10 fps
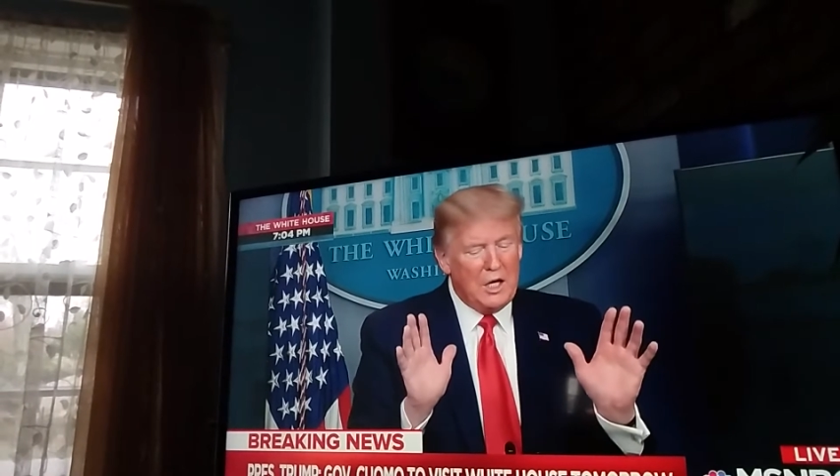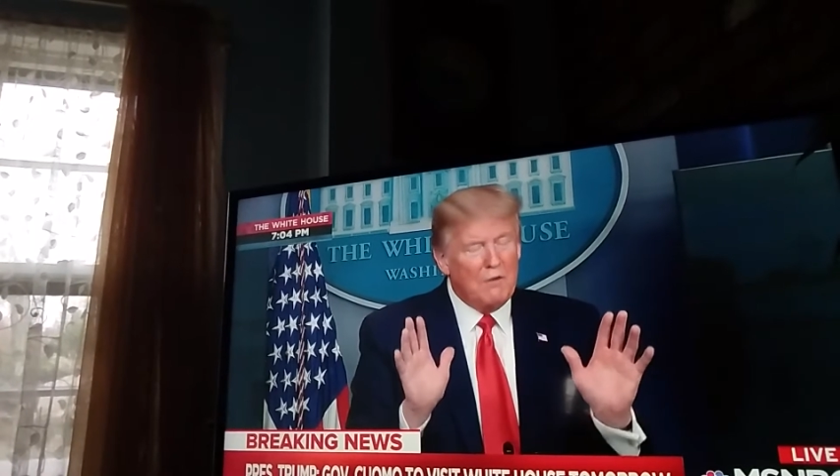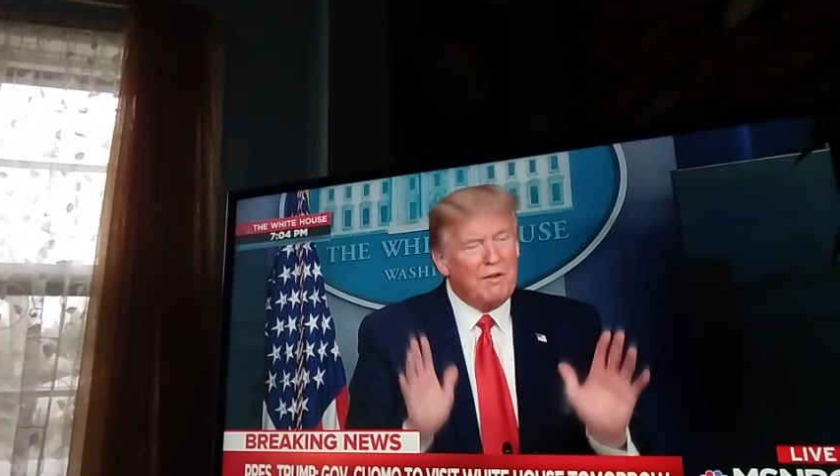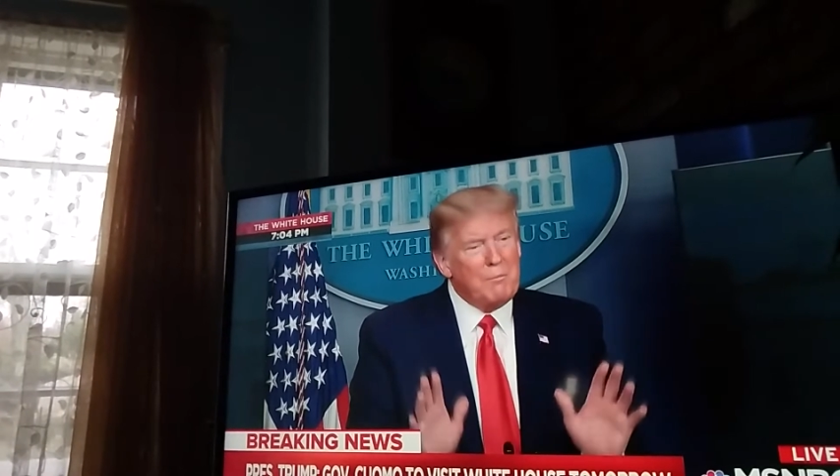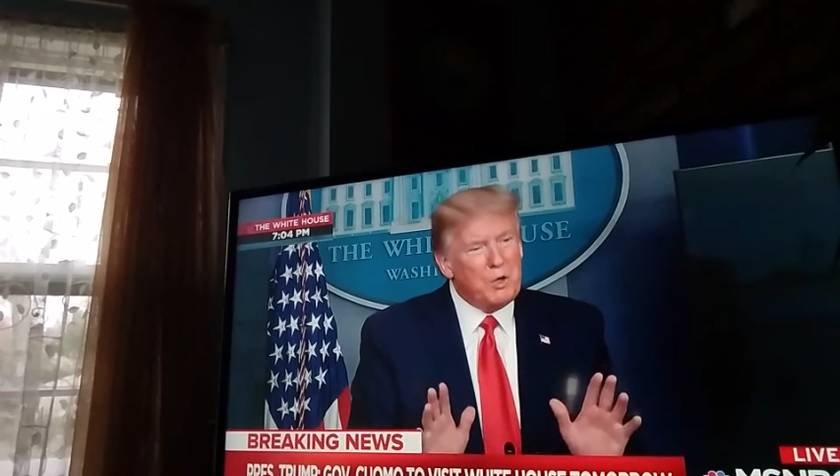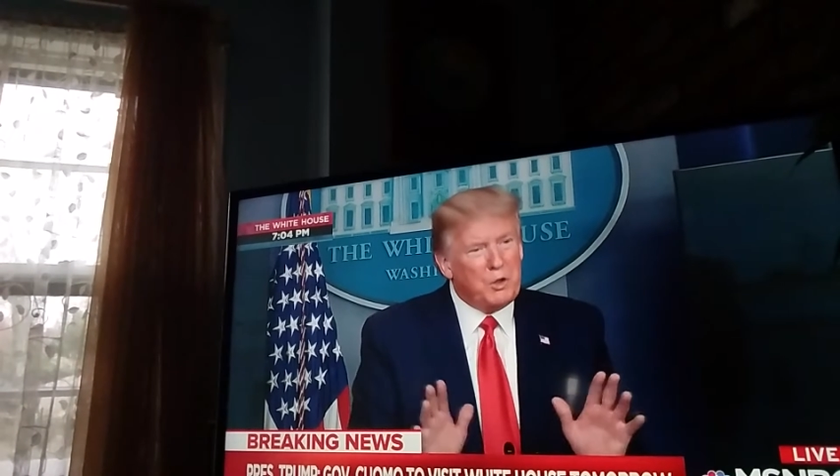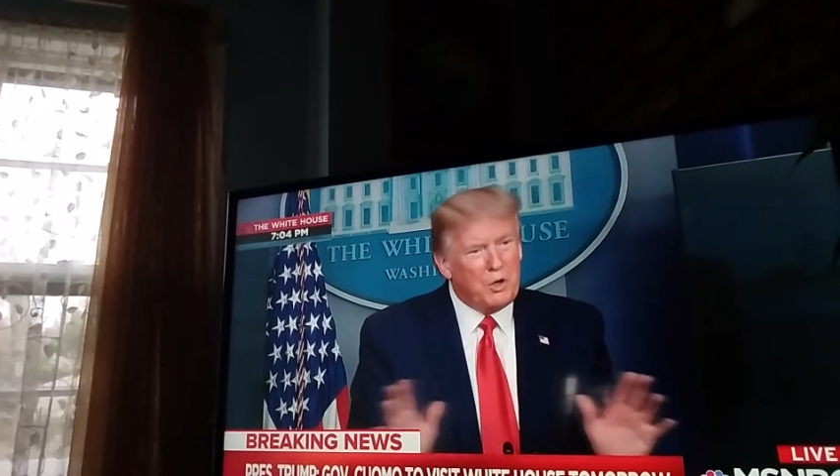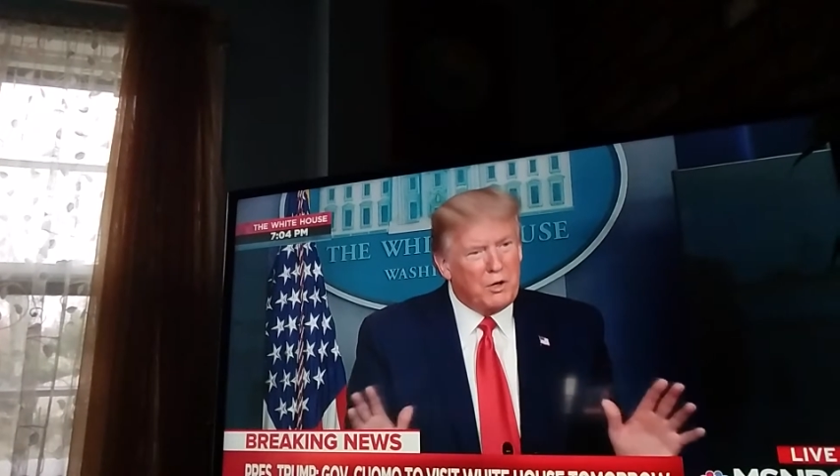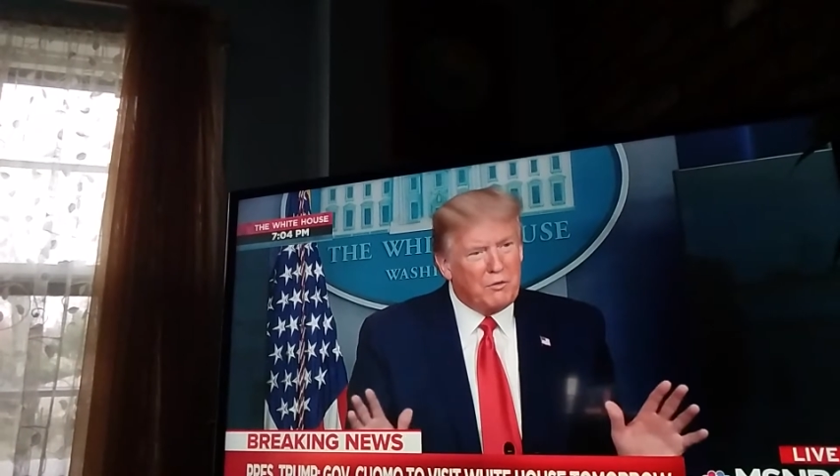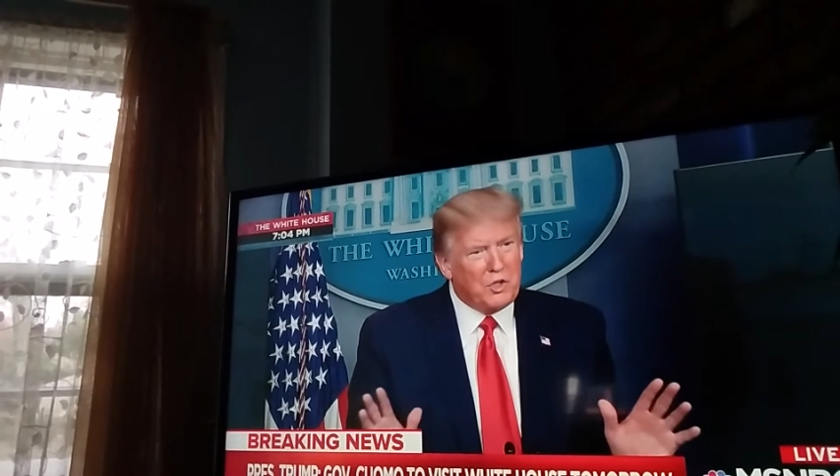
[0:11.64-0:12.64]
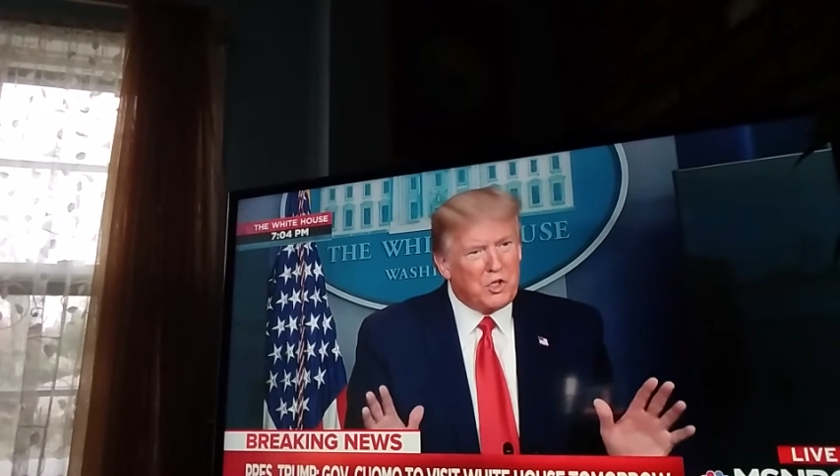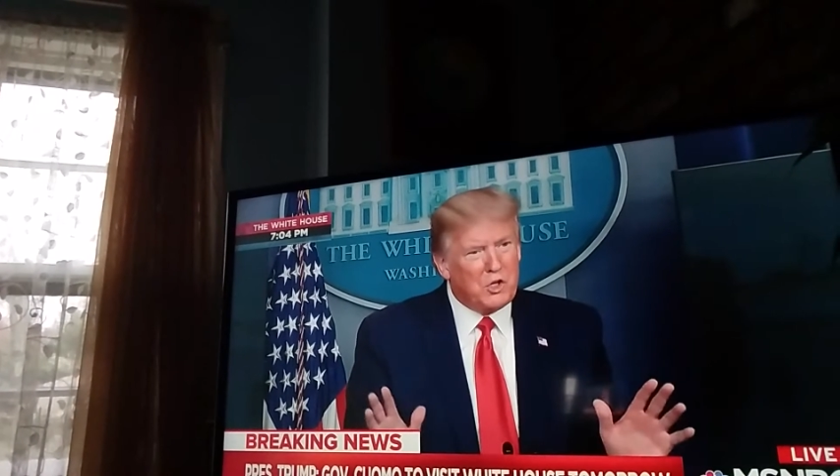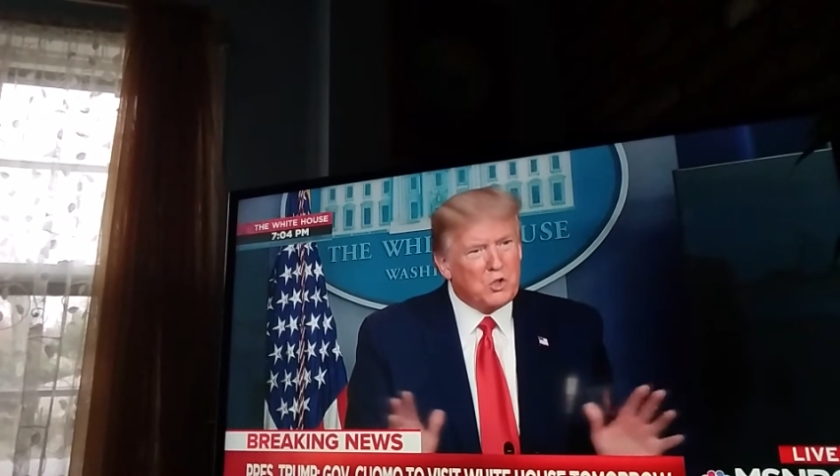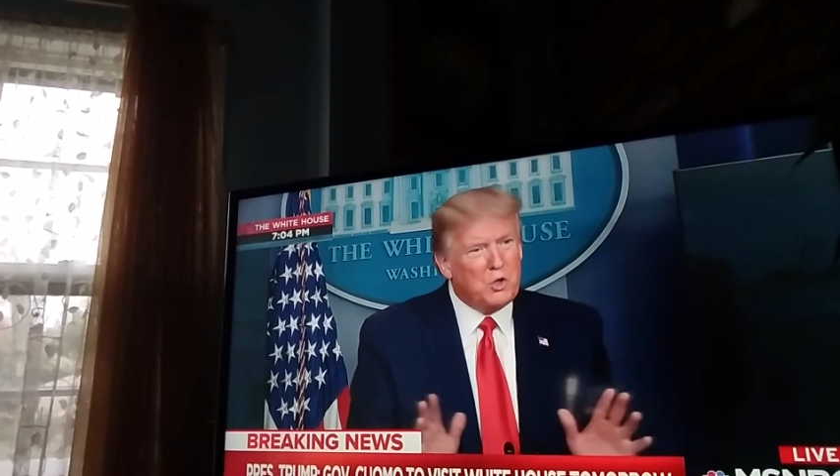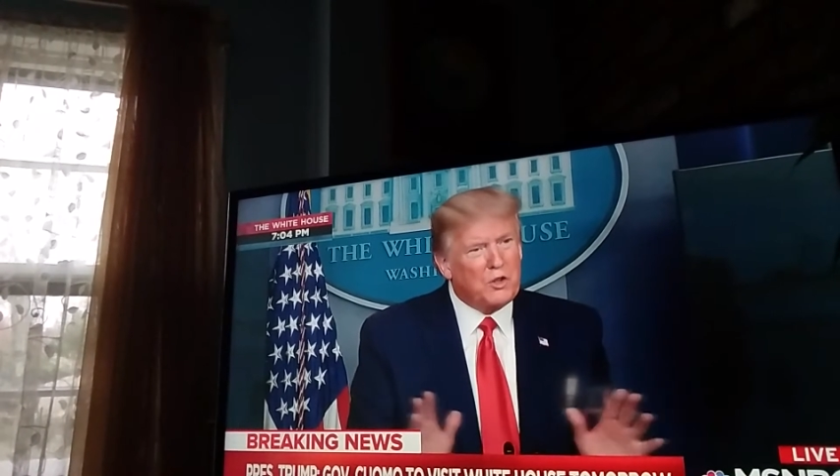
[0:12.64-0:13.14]
November 3rd of
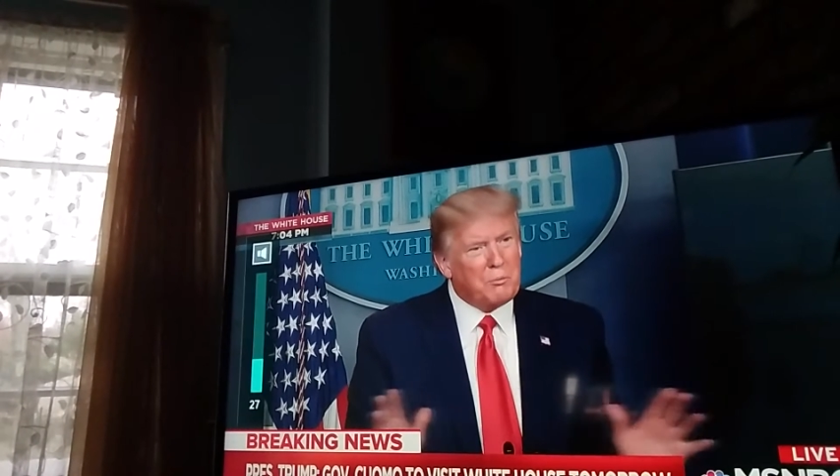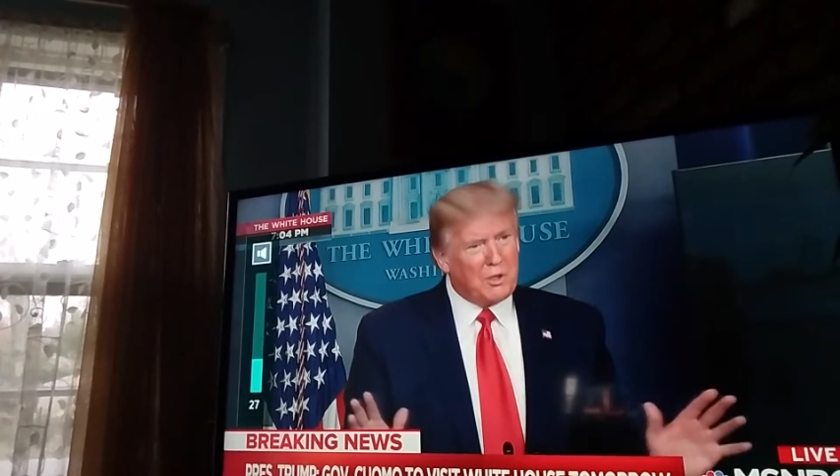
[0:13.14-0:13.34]
this year is called